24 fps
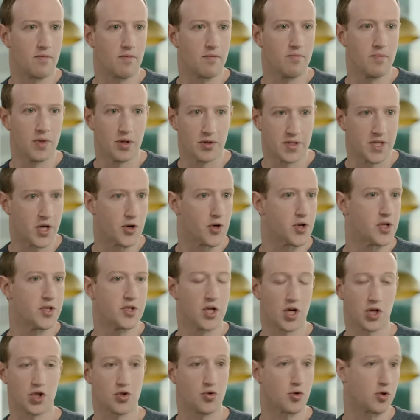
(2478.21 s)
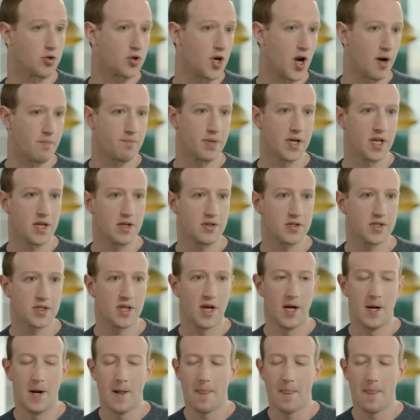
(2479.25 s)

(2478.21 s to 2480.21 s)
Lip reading: military industrial companies.